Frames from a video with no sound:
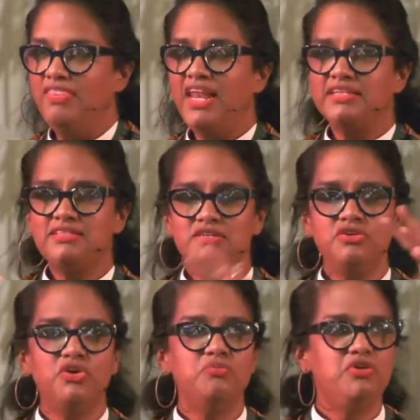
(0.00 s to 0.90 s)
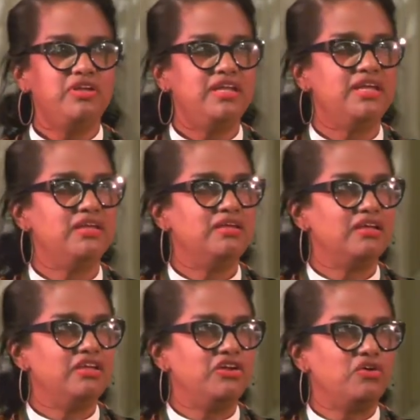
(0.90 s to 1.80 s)
The Latino
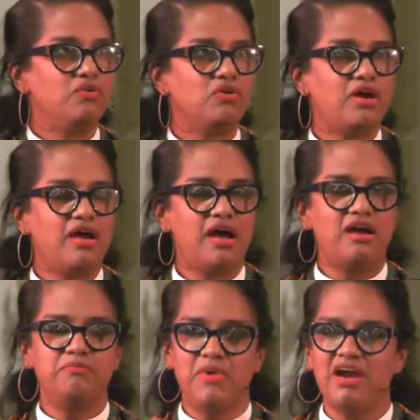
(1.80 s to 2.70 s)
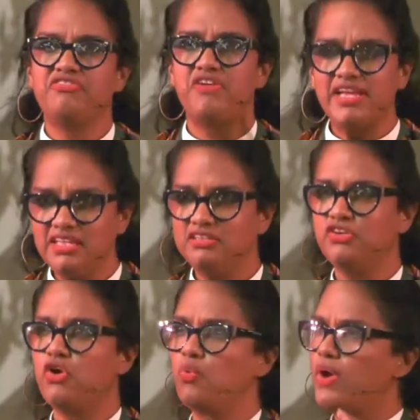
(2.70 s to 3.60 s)
community, you know, are finding
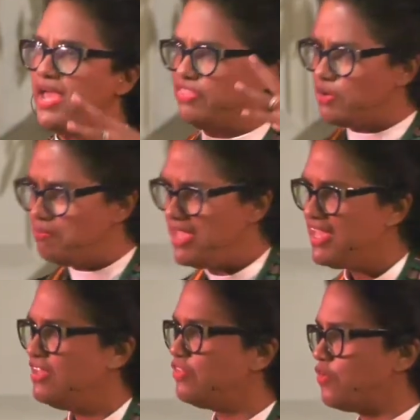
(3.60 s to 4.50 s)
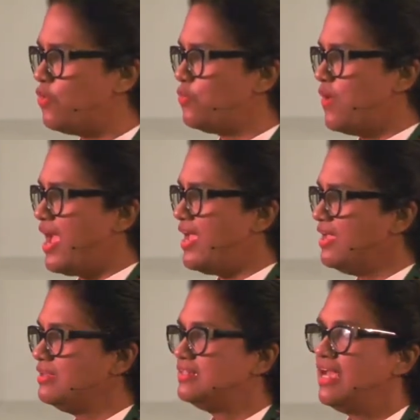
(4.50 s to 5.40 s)
their own way. They're making their own
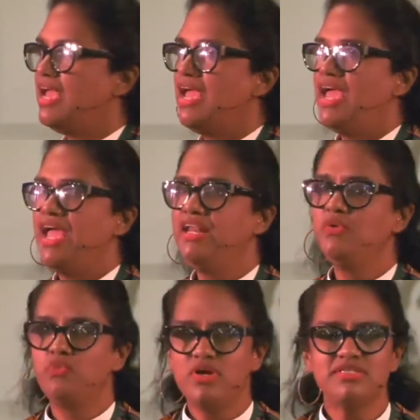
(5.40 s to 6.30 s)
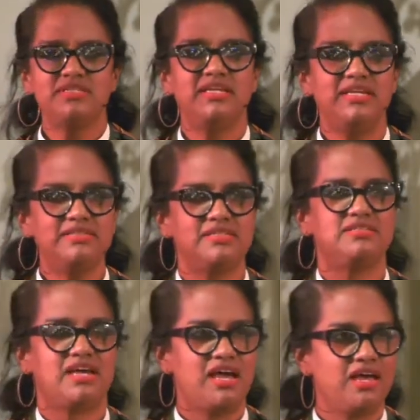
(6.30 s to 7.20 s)
way. And it wasn't an
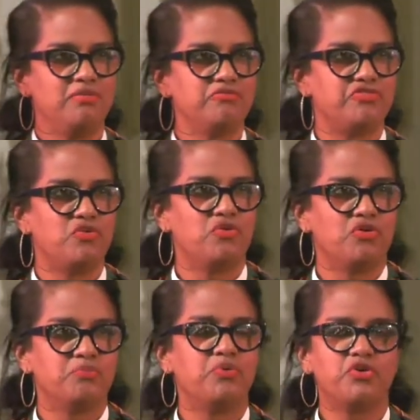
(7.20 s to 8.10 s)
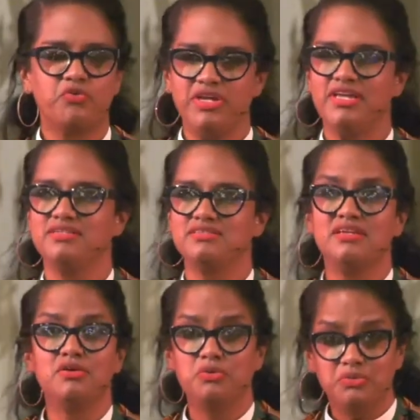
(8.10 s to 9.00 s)
easy time for Puerto Ricans
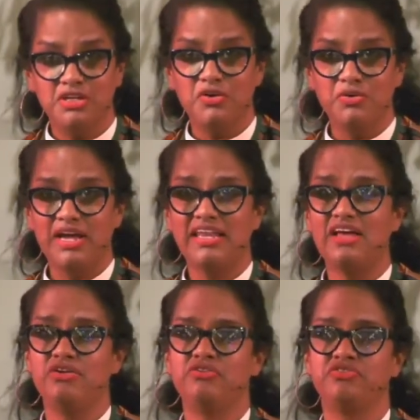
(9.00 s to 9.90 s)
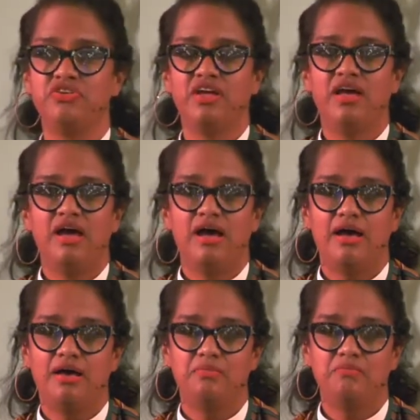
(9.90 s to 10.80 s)
in Holyoke. A lot of
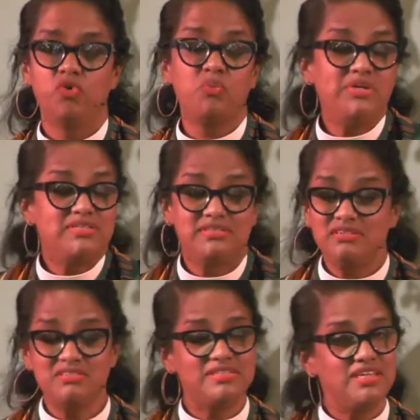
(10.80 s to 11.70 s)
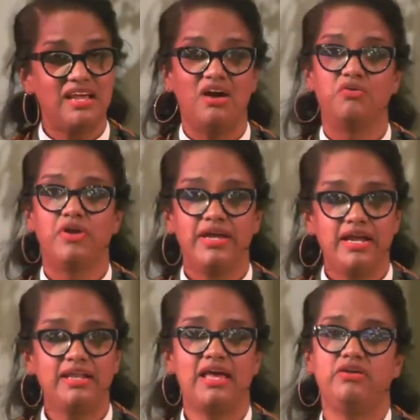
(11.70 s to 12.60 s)
what we still see now,
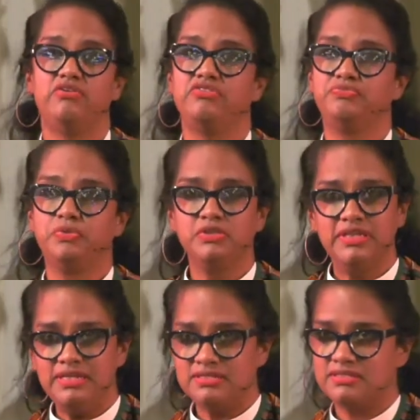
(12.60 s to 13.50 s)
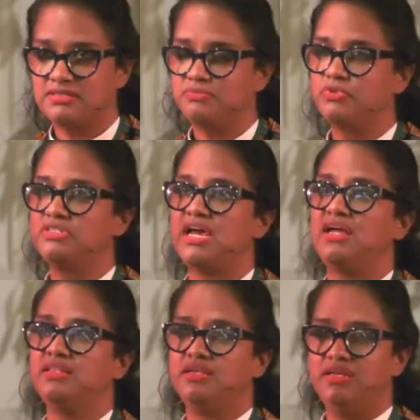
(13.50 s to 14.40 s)
right? A lot of police
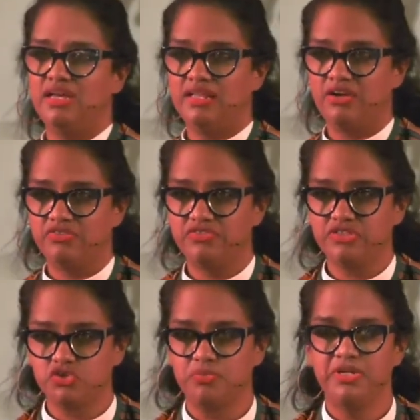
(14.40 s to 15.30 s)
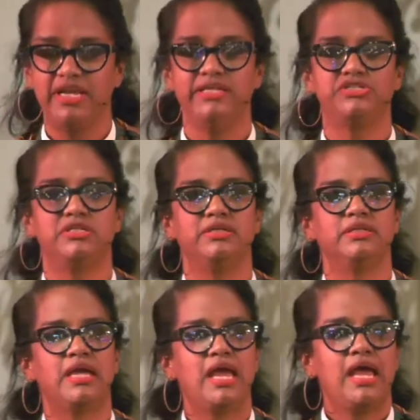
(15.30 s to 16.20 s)
brutality, a lot of
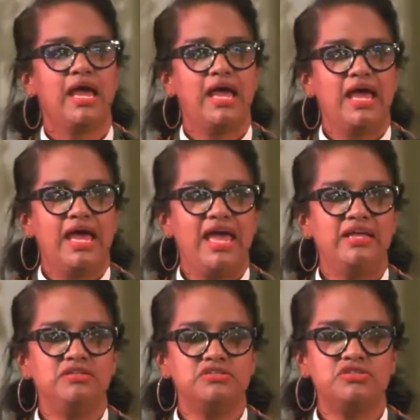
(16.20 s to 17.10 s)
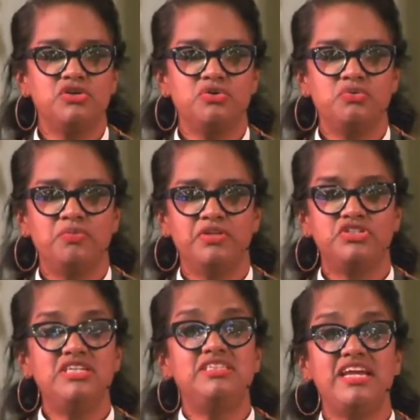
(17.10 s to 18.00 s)
discrimination. And so
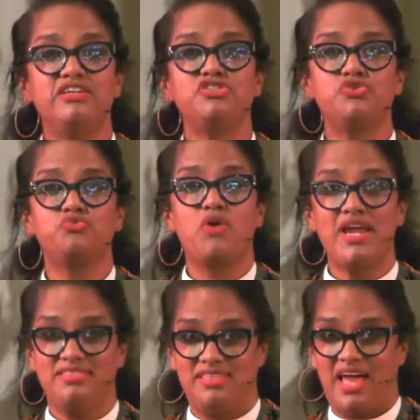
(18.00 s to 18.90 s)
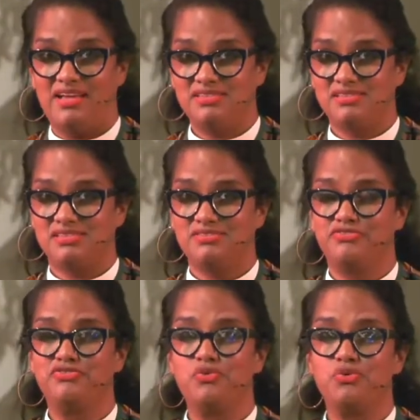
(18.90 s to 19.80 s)
she dared to write that
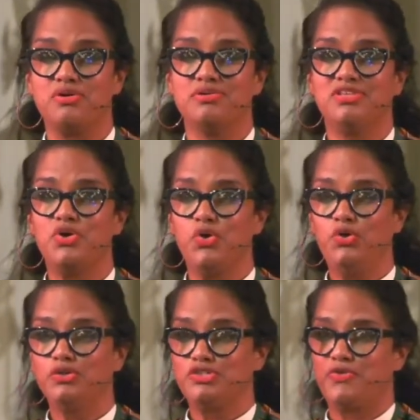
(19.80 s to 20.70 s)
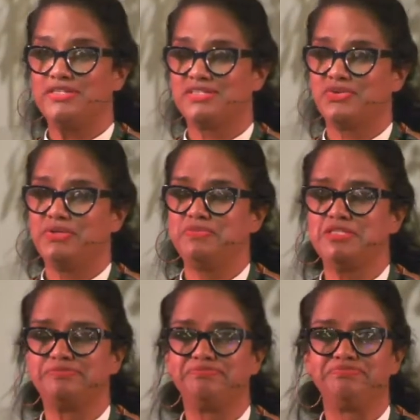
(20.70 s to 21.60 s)
for the Holyoke Transcript.